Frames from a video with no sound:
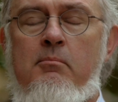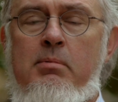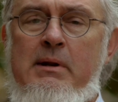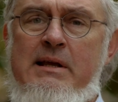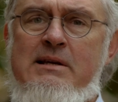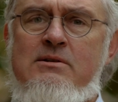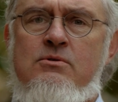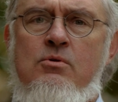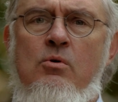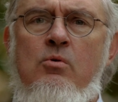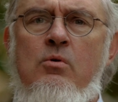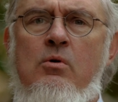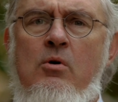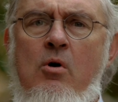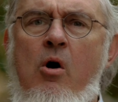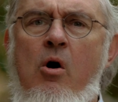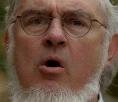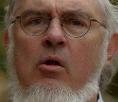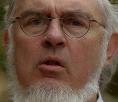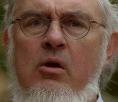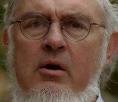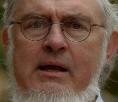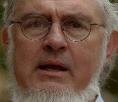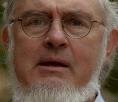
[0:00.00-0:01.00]
Please don't
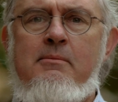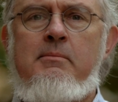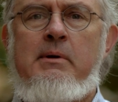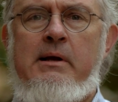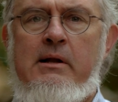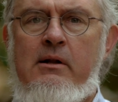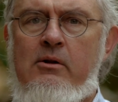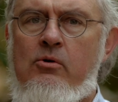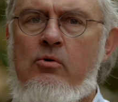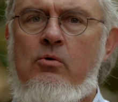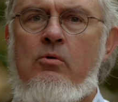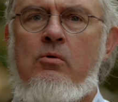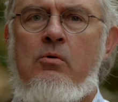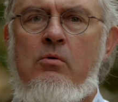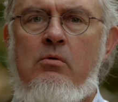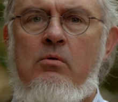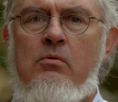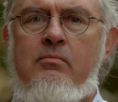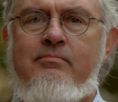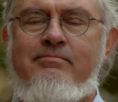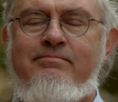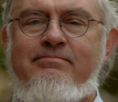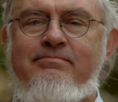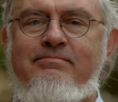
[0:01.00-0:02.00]
call or email though.
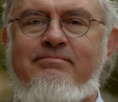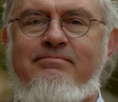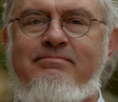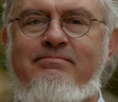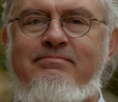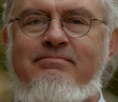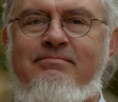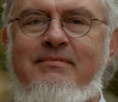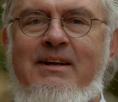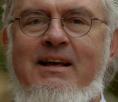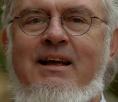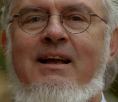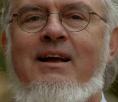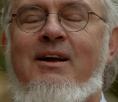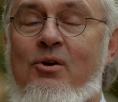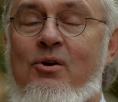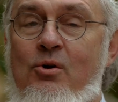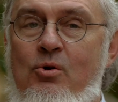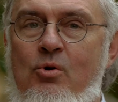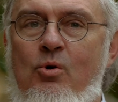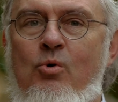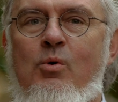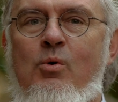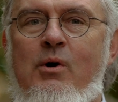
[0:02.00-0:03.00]

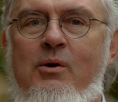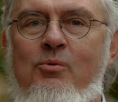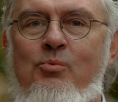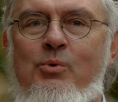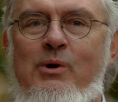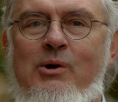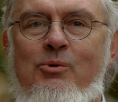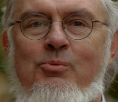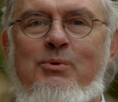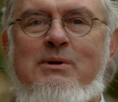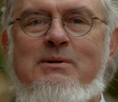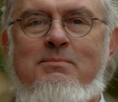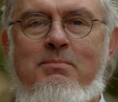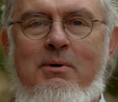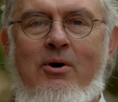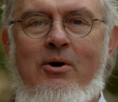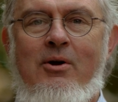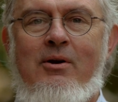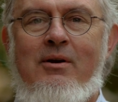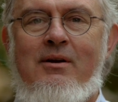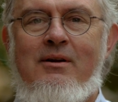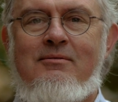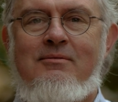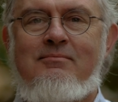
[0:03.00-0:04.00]
No one will
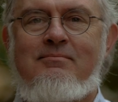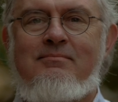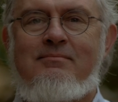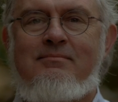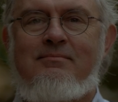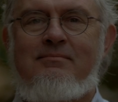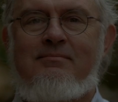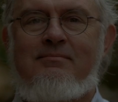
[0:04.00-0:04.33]
respond.